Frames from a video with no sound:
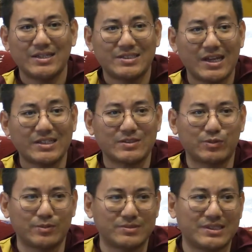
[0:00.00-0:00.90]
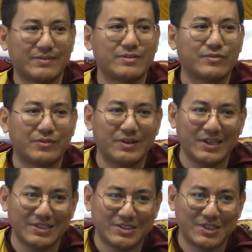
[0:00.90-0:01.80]
tax from 7
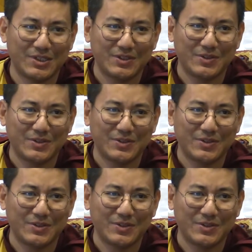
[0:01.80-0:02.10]
village.